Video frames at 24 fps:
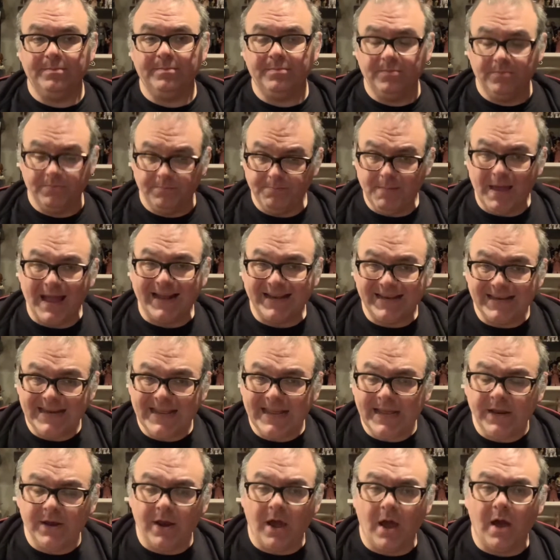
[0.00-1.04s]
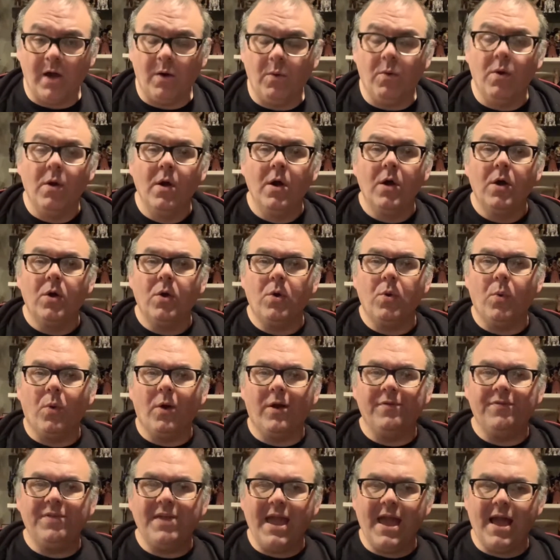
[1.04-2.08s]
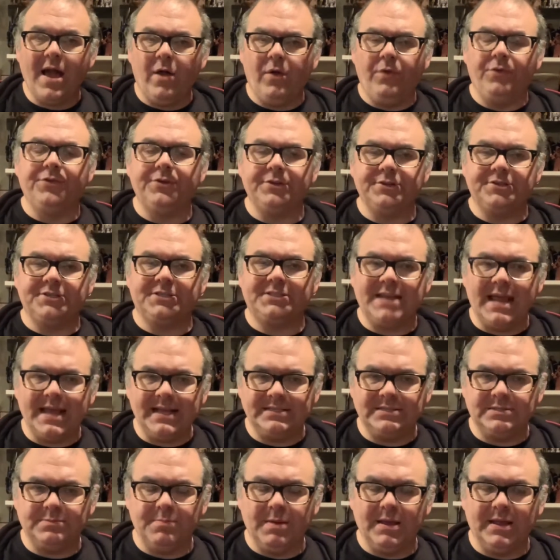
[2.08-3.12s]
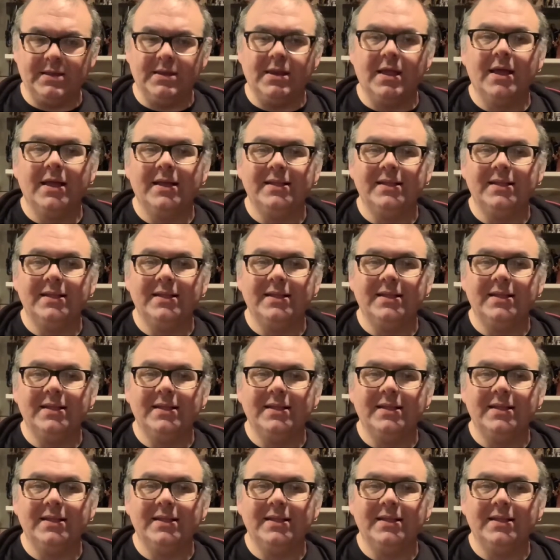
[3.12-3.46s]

Magneto, who are the elder statesmen